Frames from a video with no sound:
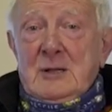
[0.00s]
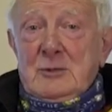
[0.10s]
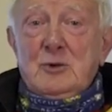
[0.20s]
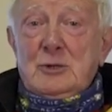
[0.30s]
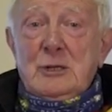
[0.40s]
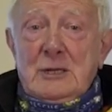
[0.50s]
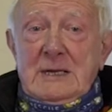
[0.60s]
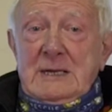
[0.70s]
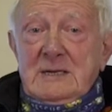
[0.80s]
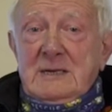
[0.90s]

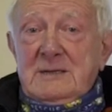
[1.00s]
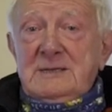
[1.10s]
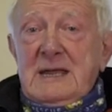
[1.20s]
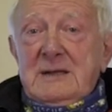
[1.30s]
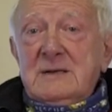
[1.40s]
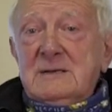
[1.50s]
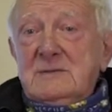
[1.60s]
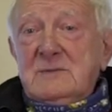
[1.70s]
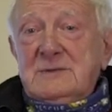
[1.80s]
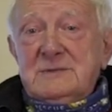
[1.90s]
Luckily, at the dinner
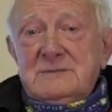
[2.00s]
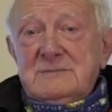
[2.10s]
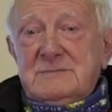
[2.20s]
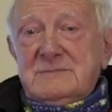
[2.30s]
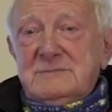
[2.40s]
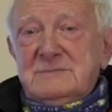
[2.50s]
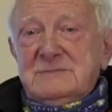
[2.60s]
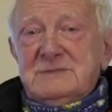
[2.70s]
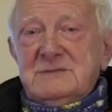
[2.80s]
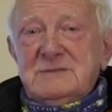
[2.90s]
were
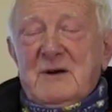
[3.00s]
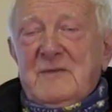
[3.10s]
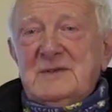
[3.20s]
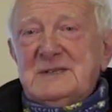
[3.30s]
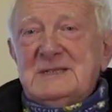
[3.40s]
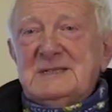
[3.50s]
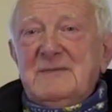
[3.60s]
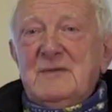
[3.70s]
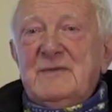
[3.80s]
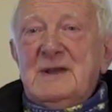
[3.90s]
obviously
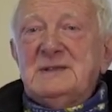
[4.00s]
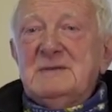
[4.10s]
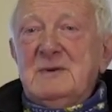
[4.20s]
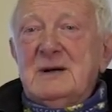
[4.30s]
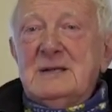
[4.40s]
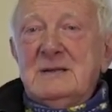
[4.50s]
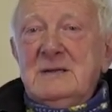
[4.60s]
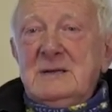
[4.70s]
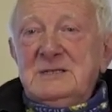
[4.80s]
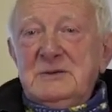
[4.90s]
several friends of mine.
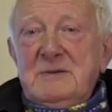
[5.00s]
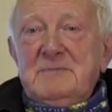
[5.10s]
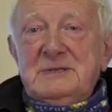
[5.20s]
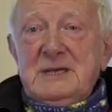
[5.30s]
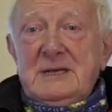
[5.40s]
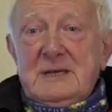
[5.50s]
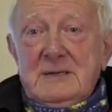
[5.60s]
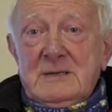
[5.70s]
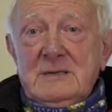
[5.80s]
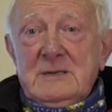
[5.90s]
Two in
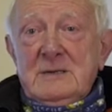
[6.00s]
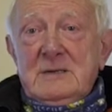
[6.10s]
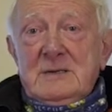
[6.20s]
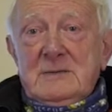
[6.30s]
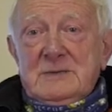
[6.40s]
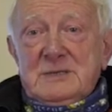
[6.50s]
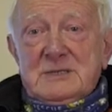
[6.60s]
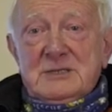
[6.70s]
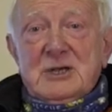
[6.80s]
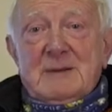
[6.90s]
particular
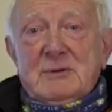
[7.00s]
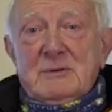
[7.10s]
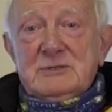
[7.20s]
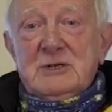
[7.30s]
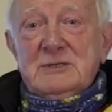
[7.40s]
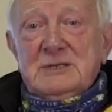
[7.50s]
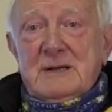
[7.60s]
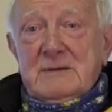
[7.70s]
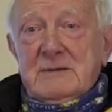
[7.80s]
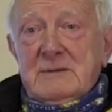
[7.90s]
was a chap called John
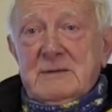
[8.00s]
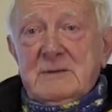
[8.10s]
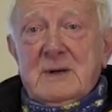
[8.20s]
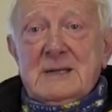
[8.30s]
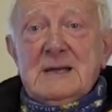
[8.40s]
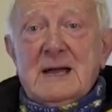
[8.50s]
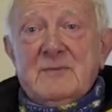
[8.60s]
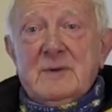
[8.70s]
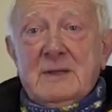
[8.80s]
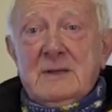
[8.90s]
Southworth, who I'd
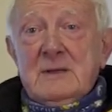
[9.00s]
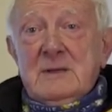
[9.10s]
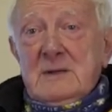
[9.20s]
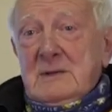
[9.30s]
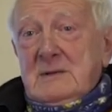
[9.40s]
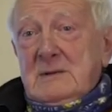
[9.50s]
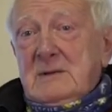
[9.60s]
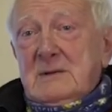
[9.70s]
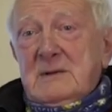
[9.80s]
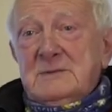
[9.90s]
dived with
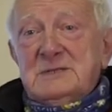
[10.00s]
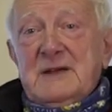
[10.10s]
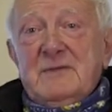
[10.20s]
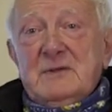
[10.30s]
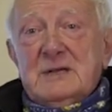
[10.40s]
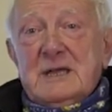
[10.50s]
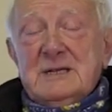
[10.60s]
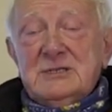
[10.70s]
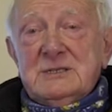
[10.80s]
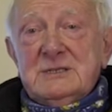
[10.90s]
on several
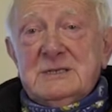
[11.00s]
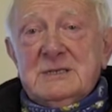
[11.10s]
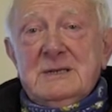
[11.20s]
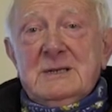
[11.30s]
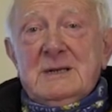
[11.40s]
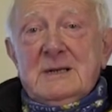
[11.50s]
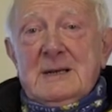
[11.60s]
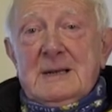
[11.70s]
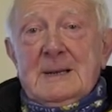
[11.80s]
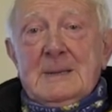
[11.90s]
occasions,
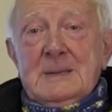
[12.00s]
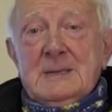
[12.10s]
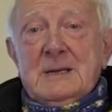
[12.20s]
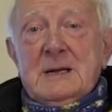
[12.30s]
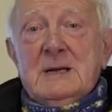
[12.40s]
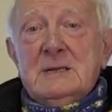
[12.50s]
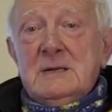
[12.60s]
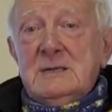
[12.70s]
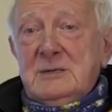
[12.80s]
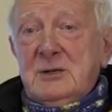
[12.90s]
and
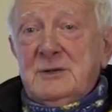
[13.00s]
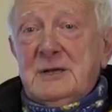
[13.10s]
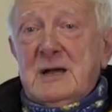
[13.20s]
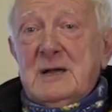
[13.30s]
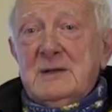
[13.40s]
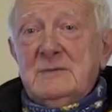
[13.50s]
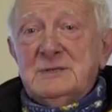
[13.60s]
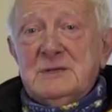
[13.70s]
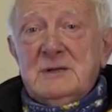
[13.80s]
another guy who